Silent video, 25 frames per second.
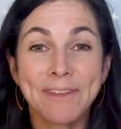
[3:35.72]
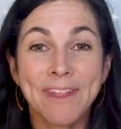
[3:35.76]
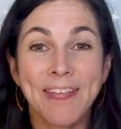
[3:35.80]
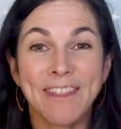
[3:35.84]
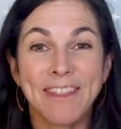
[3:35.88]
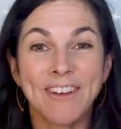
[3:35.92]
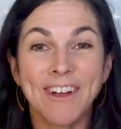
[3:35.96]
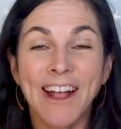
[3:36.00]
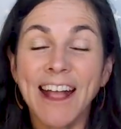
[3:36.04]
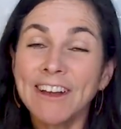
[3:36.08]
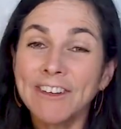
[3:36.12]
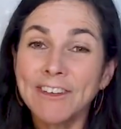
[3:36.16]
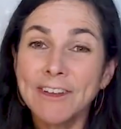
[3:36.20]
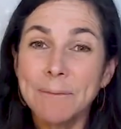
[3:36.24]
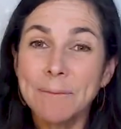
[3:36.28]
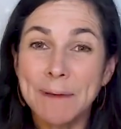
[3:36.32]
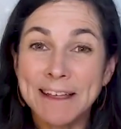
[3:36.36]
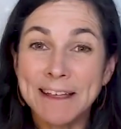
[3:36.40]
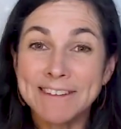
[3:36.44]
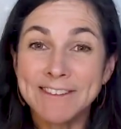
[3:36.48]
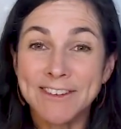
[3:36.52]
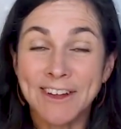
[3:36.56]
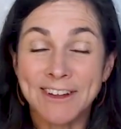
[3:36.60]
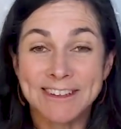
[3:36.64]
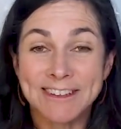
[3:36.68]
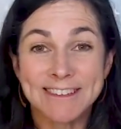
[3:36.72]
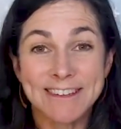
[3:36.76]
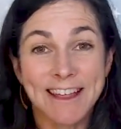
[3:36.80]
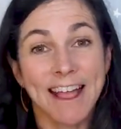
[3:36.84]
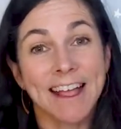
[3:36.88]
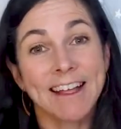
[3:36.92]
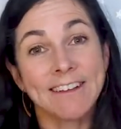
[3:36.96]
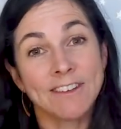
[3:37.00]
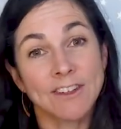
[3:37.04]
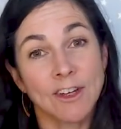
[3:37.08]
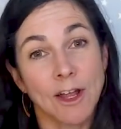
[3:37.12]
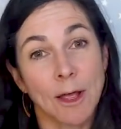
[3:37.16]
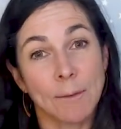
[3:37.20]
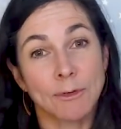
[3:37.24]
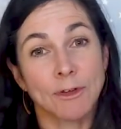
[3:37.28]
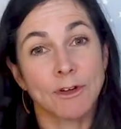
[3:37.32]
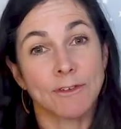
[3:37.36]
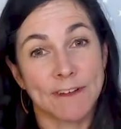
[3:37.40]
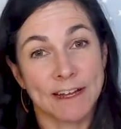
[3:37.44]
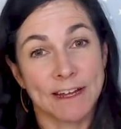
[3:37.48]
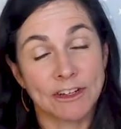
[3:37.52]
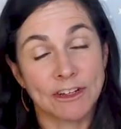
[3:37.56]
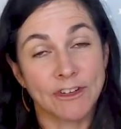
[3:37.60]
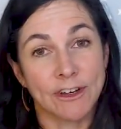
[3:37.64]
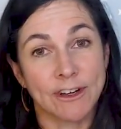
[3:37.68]
They're actually based on science and
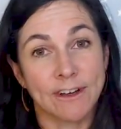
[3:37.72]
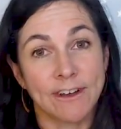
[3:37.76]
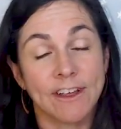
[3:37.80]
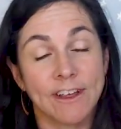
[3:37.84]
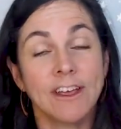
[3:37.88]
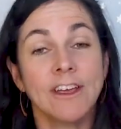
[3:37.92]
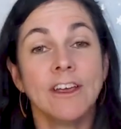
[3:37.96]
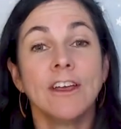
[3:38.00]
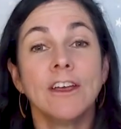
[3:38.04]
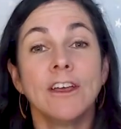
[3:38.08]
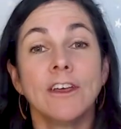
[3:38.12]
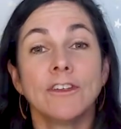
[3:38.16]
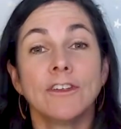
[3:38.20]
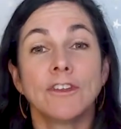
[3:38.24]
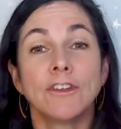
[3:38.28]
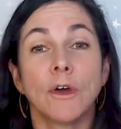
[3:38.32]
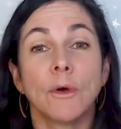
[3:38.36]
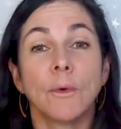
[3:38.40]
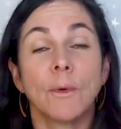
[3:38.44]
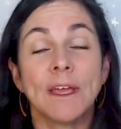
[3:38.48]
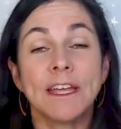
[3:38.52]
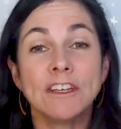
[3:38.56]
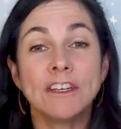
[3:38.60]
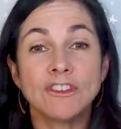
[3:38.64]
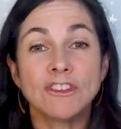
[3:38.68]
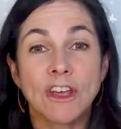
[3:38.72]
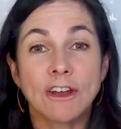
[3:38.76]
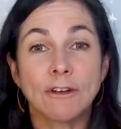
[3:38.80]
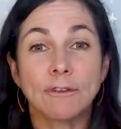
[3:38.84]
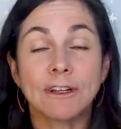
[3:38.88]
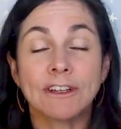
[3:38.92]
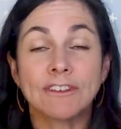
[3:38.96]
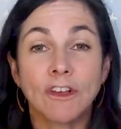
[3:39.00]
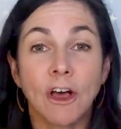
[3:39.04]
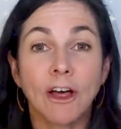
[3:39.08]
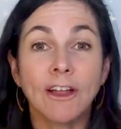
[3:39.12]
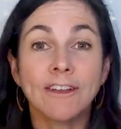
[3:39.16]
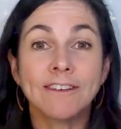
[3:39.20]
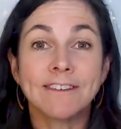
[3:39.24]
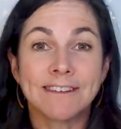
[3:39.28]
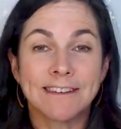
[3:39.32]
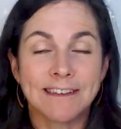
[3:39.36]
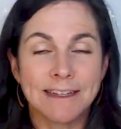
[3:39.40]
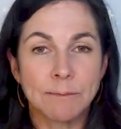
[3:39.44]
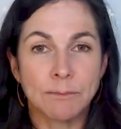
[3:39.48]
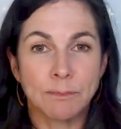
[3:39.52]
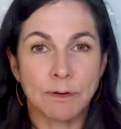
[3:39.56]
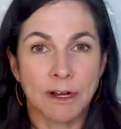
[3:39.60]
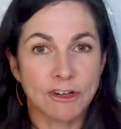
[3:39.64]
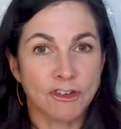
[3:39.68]
observation. So in general, it's called
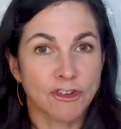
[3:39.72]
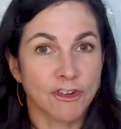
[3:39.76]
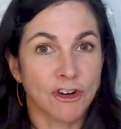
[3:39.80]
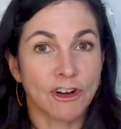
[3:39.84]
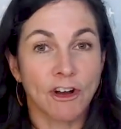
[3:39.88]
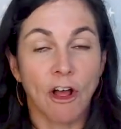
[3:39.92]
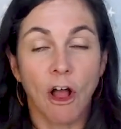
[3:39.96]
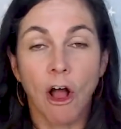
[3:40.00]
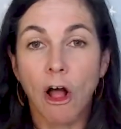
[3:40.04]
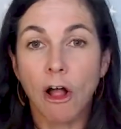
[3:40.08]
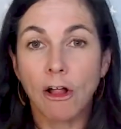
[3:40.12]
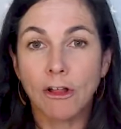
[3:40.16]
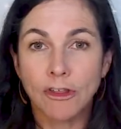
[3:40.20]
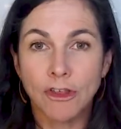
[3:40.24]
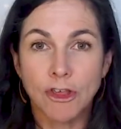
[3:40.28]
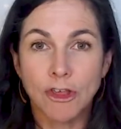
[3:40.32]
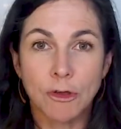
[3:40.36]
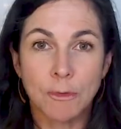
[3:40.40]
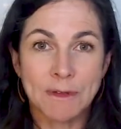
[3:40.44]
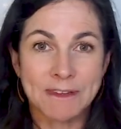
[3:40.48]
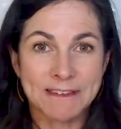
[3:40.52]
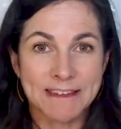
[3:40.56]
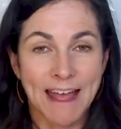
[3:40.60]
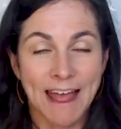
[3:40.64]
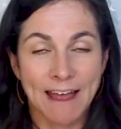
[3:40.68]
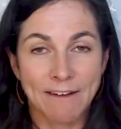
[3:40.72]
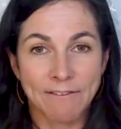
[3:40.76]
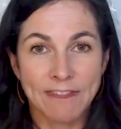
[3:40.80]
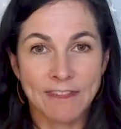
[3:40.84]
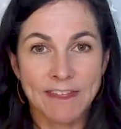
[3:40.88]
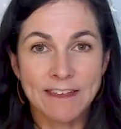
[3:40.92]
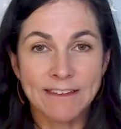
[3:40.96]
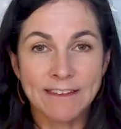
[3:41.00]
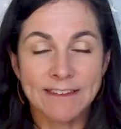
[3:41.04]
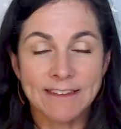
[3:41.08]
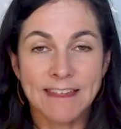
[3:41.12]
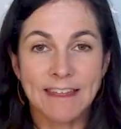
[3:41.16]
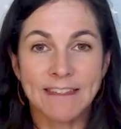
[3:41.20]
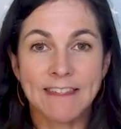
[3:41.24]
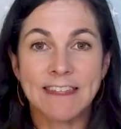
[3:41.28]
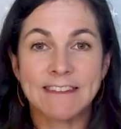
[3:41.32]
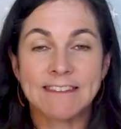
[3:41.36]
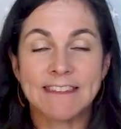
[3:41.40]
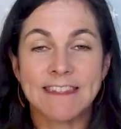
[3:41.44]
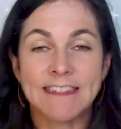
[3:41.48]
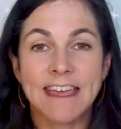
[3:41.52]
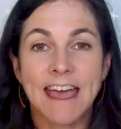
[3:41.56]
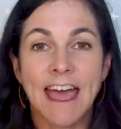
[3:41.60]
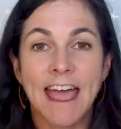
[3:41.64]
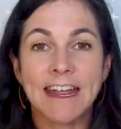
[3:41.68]
sleep pressure, and all humans have this. And
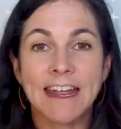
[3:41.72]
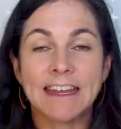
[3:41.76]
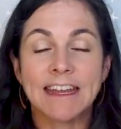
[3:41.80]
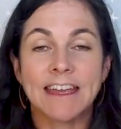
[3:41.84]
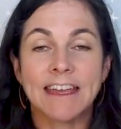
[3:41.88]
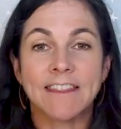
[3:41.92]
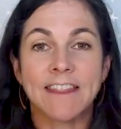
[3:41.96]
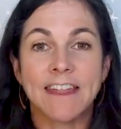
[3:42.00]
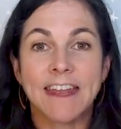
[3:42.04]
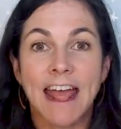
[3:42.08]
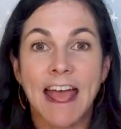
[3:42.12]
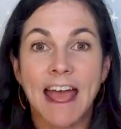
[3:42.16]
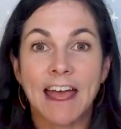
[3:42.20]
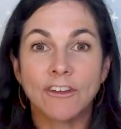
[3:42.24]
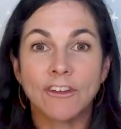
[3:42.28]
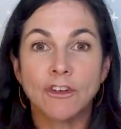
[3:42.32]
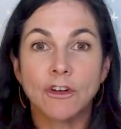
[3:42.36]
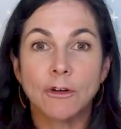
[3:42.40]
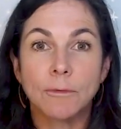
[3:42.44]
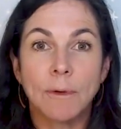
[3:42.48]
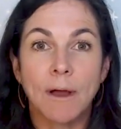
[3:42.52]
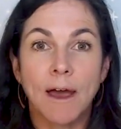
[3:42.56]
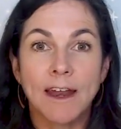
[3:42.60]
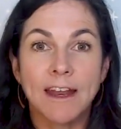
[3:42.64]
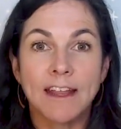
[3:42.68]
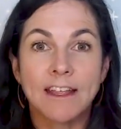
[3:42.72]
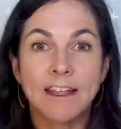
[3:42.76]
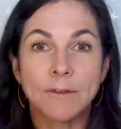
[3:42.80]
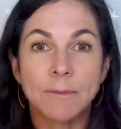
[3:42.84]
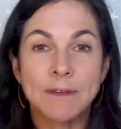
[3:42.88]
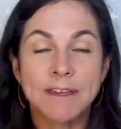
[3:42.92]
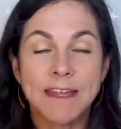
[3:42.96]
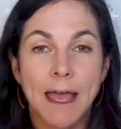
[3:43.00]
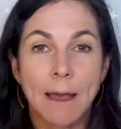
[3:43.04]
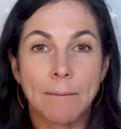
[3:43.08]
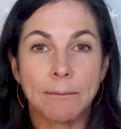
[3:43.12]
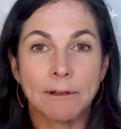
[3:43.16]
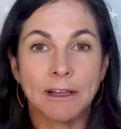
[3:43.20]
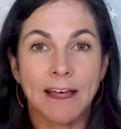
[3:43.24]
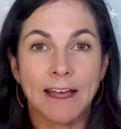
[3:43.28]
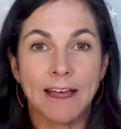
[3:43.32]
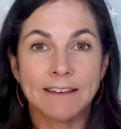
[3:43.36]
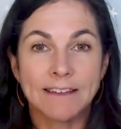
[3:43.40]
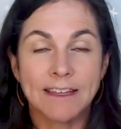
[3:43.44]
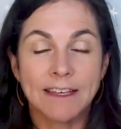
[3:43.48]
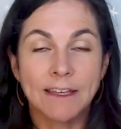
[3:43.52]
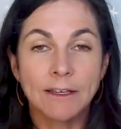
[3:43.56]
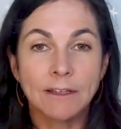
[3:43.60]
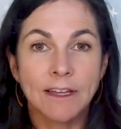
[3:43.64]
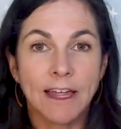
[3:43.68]
it's the idea that as your body is
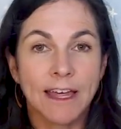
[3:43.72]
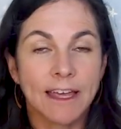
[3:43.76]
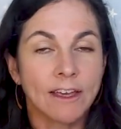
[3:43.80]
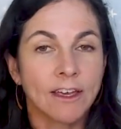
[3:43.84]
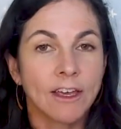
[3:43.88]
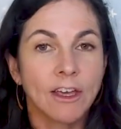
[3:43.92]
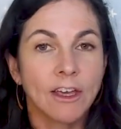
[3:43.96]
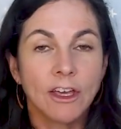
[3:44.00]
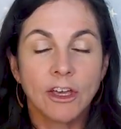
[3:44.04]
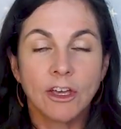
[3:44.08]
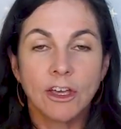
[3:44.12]
metabolizing,